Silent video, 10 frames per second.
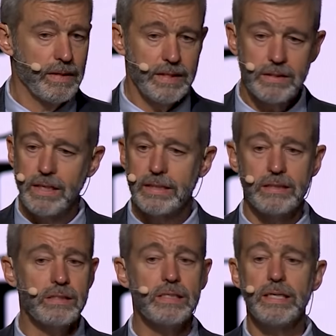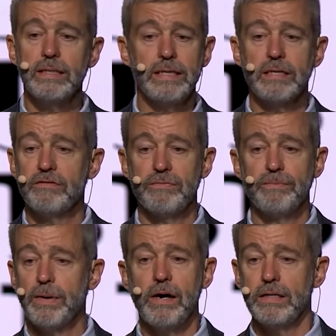it's like a ceiling of
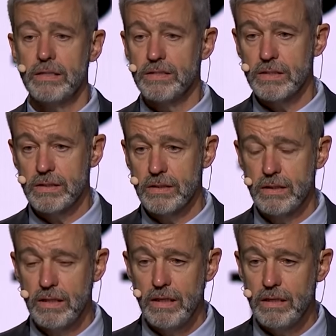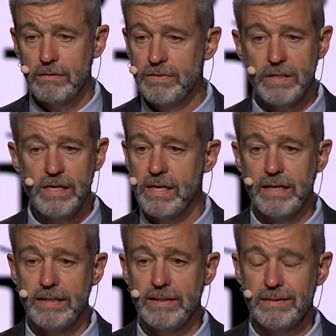bronze over your
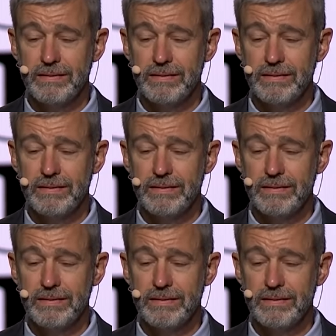head